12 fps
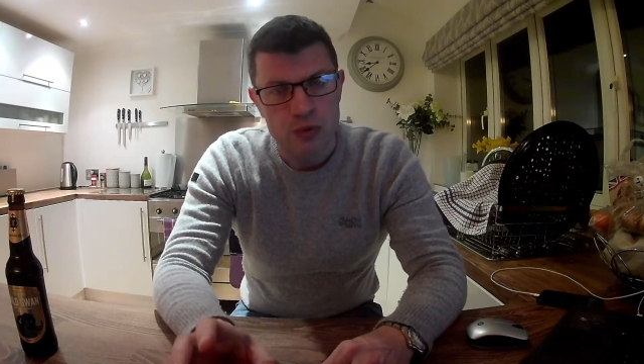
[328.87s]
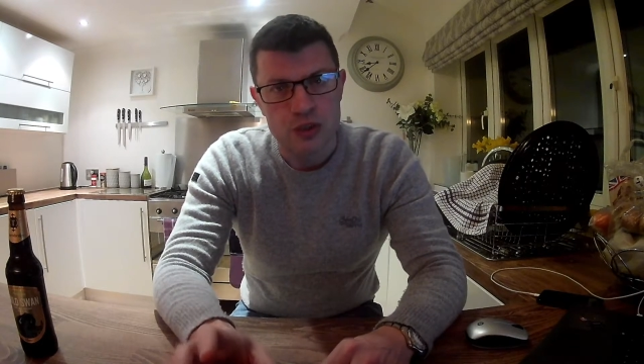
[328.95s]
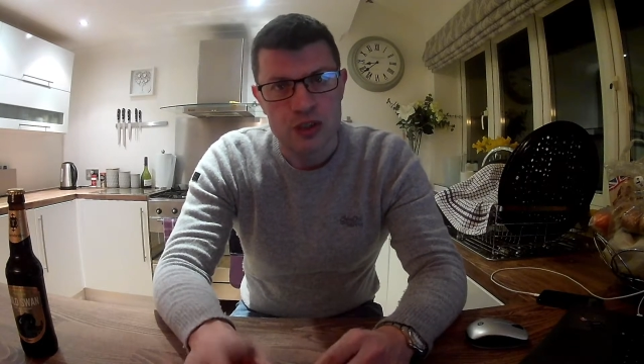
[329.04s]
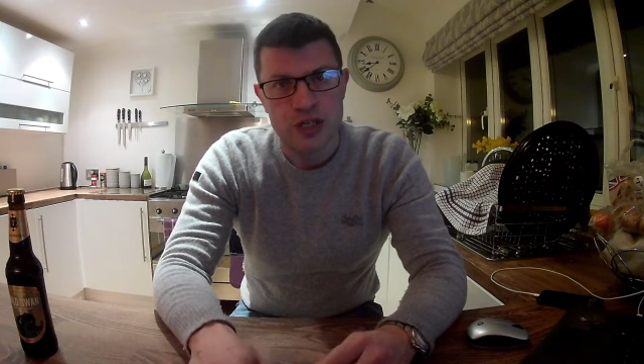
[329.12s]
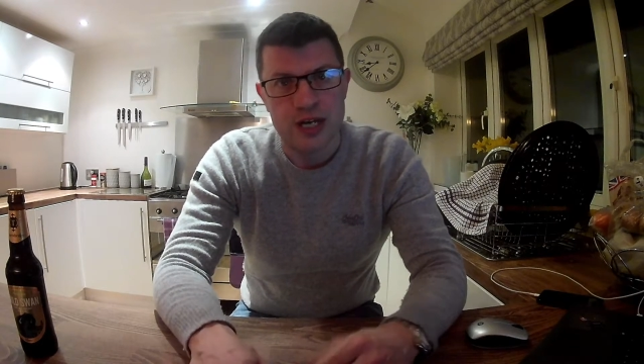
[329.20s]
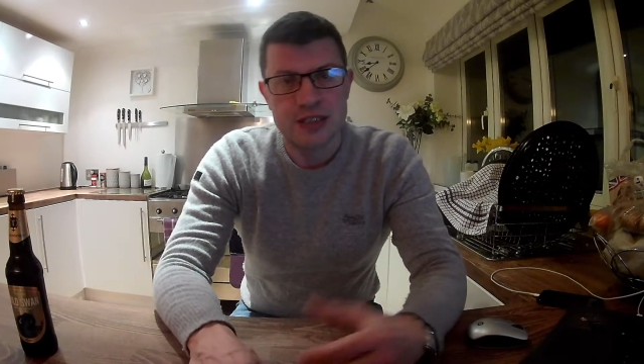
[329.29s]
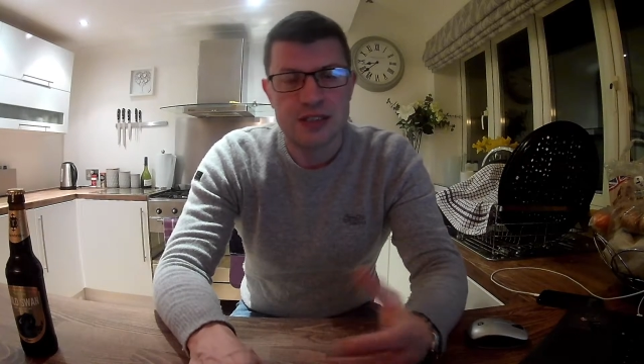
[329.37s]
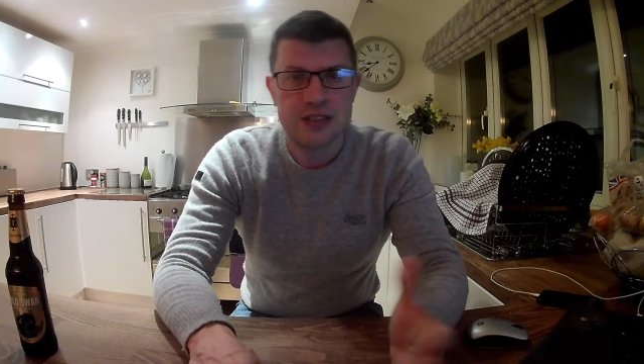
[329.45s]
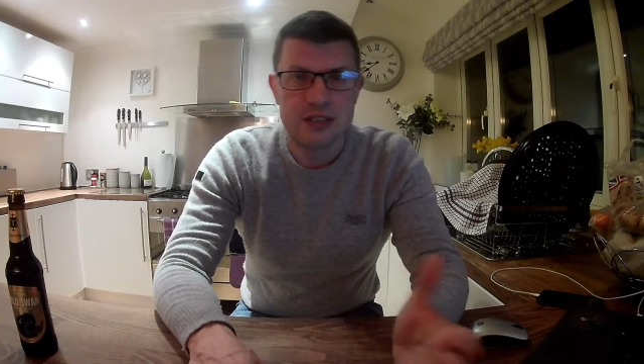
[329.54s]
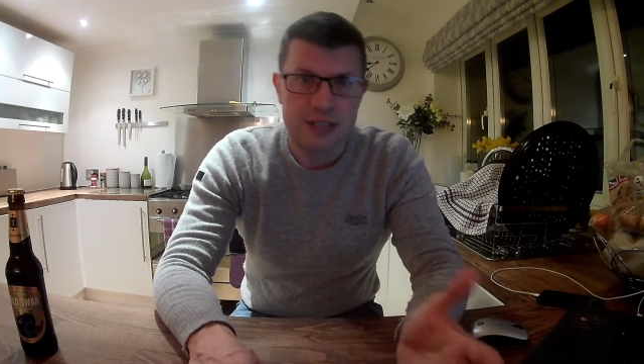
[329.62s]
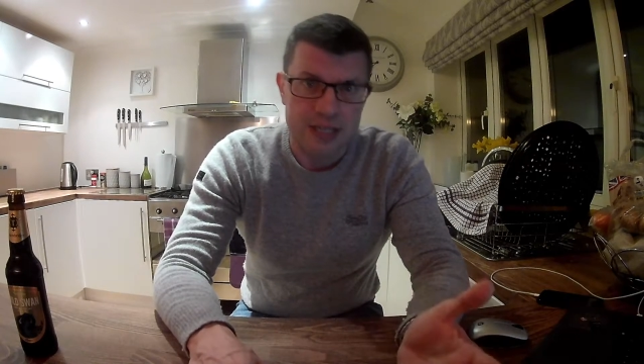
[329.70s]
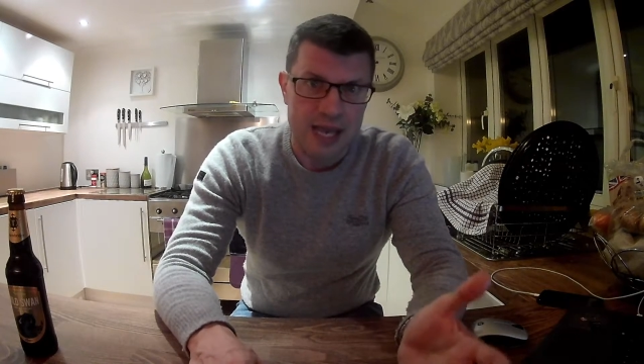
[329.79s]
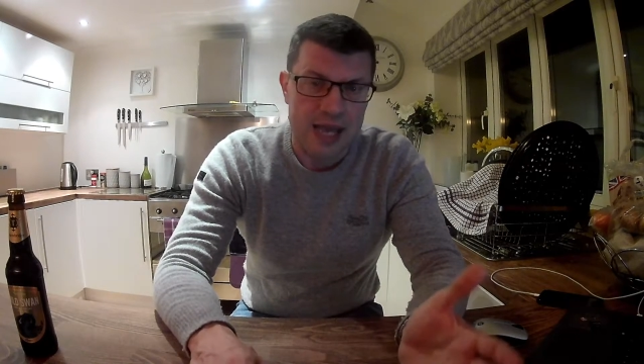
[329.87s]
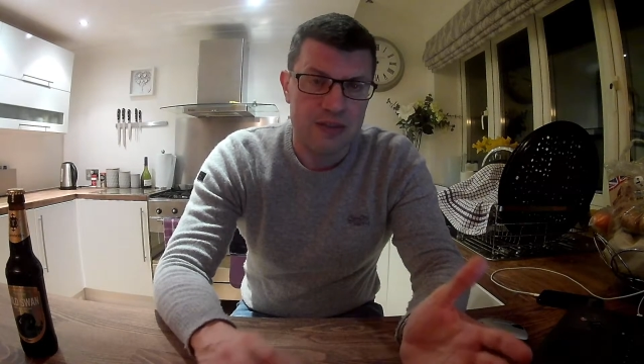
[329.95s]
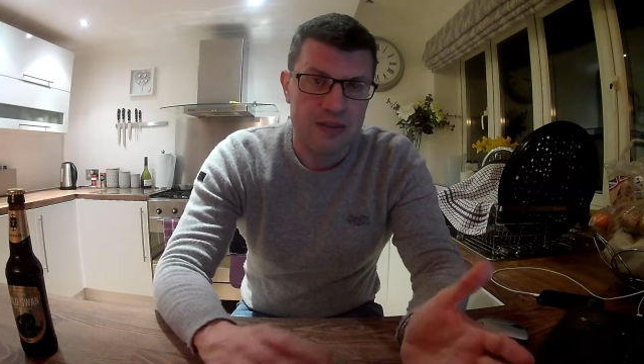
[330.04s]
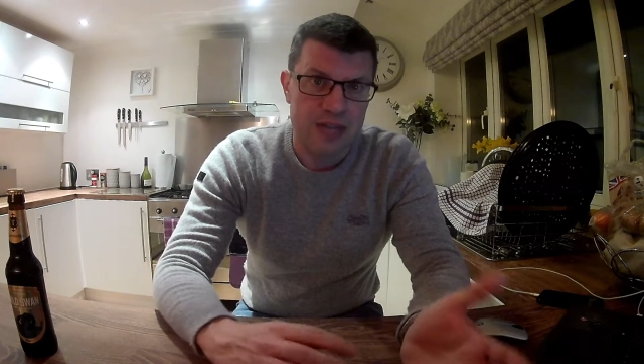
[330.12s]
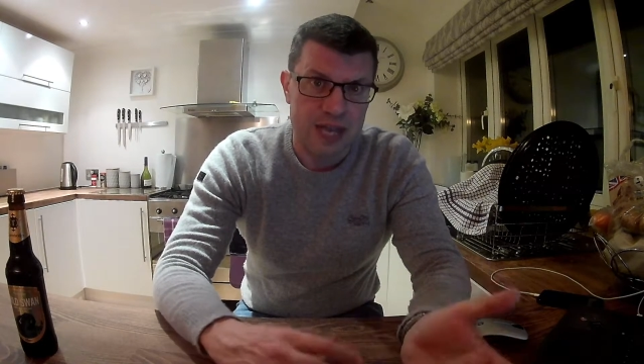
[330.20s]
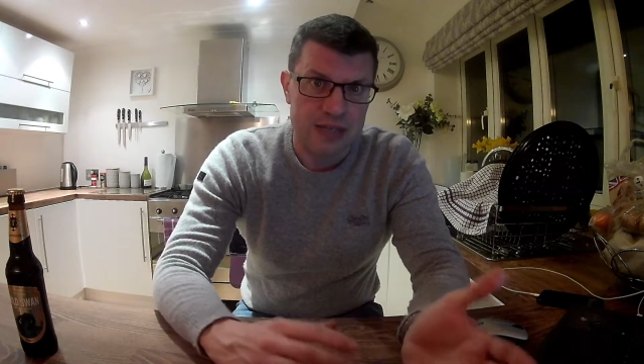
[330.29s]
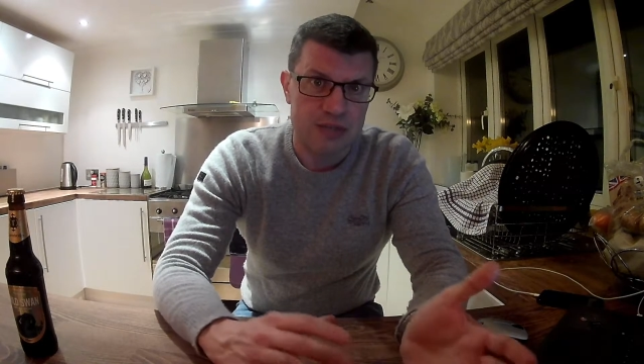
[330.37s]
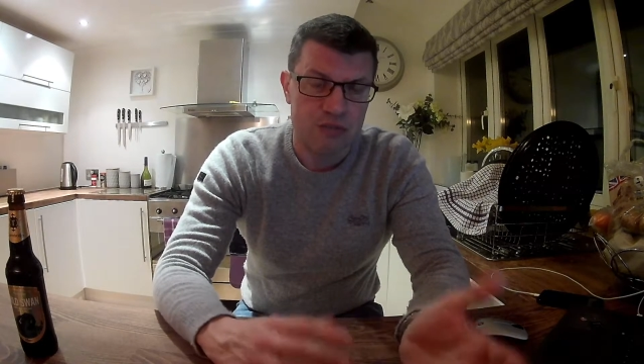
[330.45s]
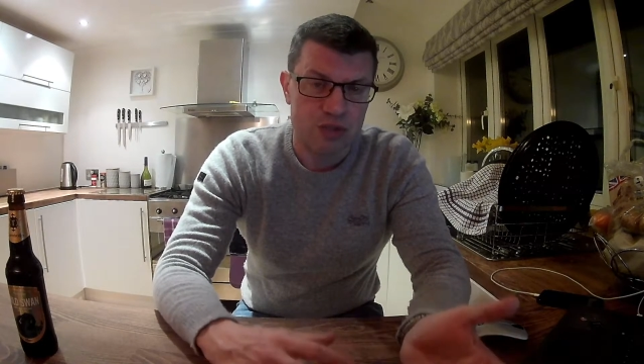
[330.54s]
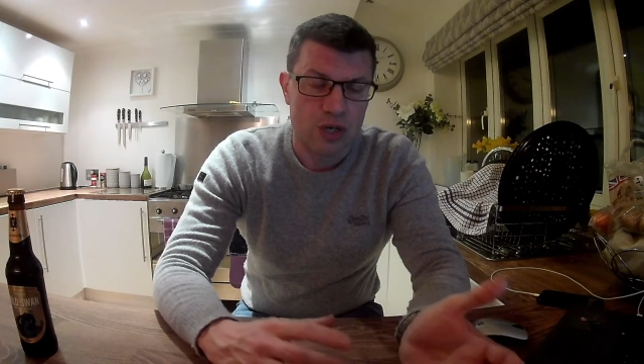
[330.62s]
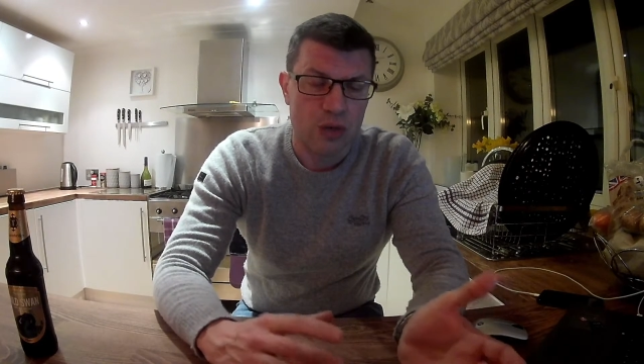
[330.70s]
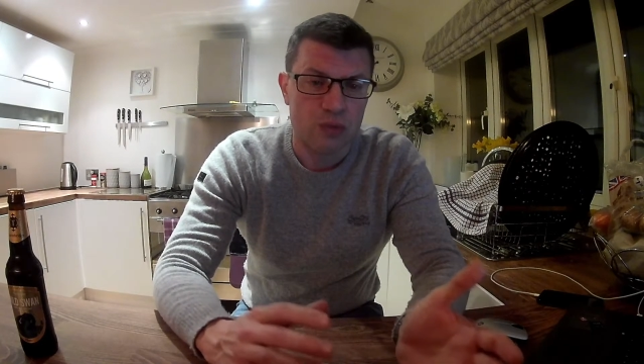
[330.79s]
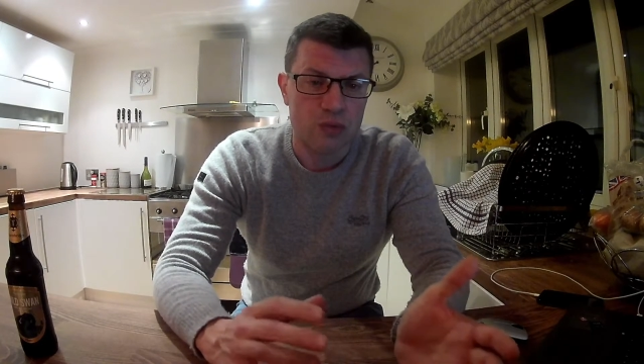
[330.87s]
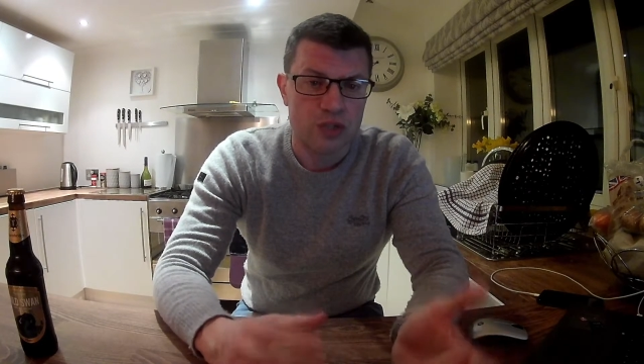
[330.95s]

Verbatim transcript: suggests to get the end result.